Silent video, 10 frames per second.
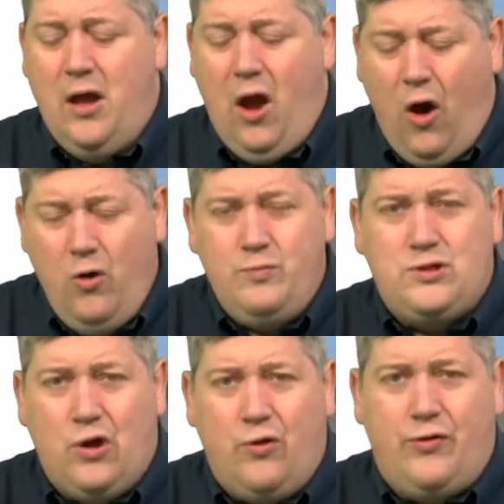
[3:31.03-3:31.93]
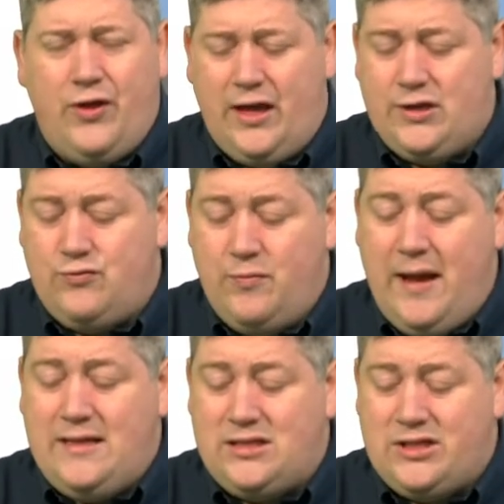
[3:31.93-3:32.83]
hopes all things,
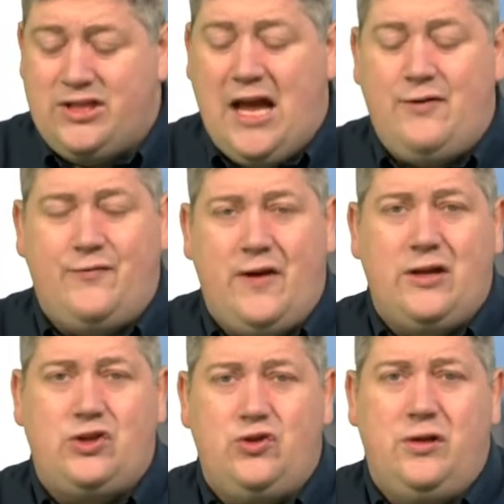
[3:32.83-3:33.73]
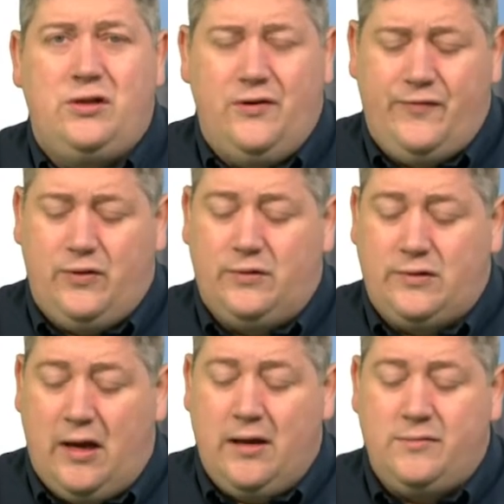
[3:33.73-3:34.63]
remains steadfast during difficult
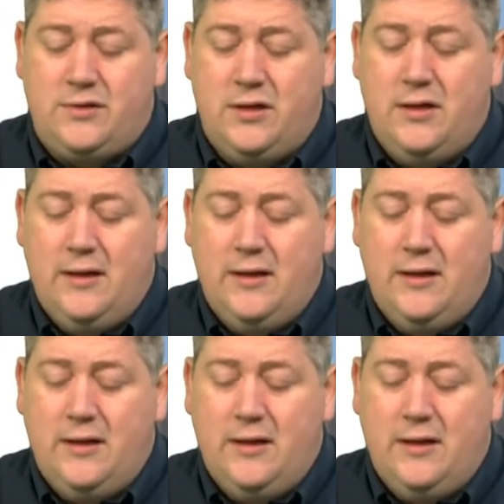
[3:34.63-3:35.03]
times,